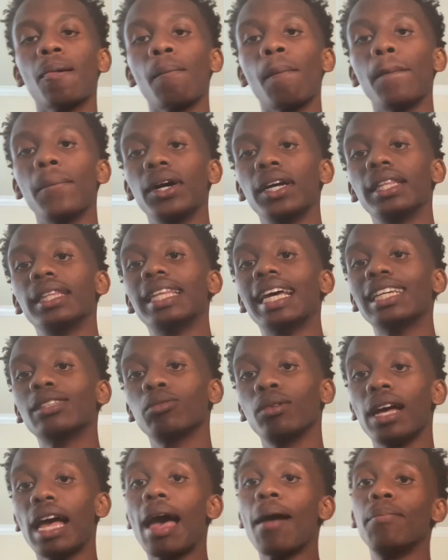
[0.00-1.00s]
But that's
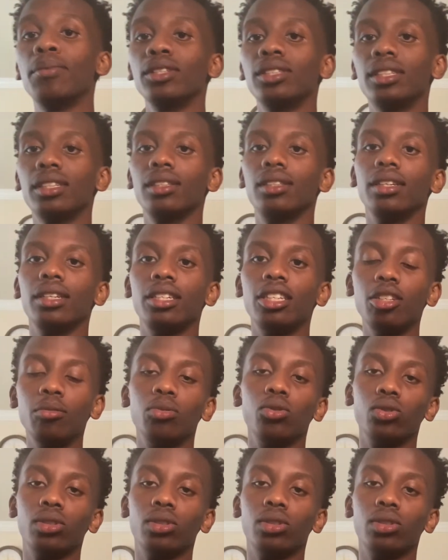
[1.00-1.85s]
what happened to the Hebrews,